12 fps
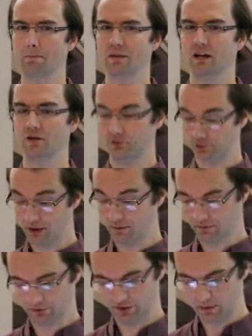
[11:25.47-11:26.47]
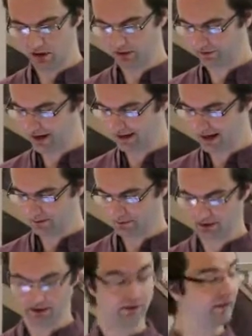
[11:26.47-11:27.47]
And from all of that
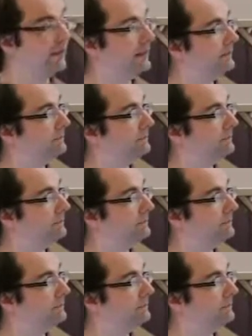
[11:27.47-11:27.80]
happening,